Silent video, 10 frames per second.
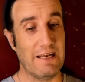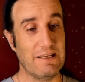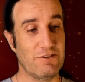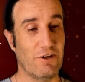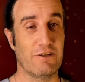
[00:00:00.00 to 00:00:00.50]
and
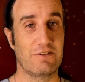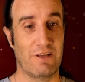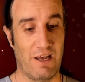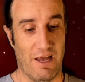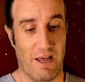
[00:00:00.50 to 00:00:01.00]
he
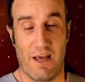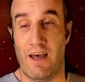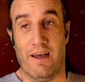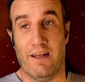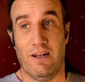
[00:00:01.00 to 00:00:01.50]
starts
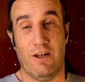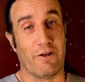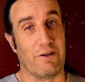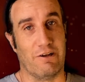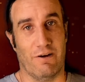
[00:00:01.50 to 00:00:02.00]

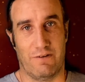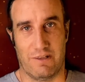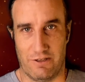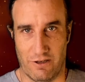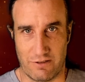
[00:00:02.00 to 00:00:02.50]
looking after
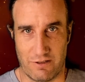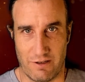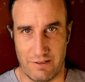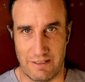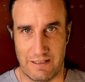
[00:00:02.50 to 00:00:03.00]
the dogs
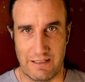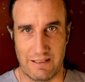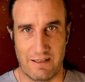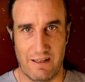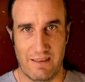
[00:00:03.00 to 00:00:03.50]
in the in
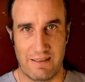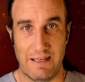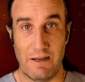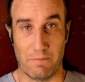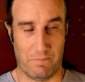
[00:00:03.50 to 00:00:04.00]
the, the
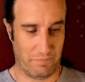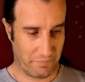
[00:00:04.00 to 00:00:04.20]
town.